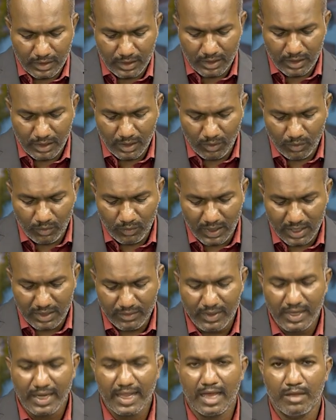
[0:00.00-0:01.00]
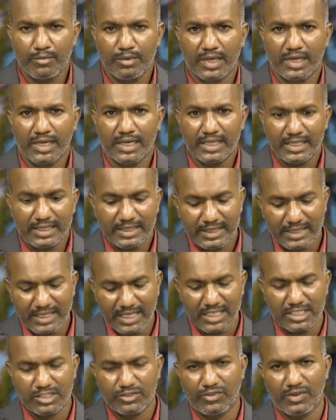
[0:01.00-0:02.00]
Now what will happen?
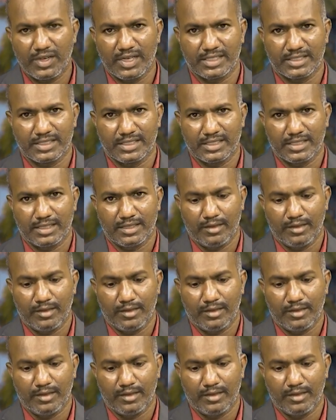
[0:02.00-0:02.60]
This flux,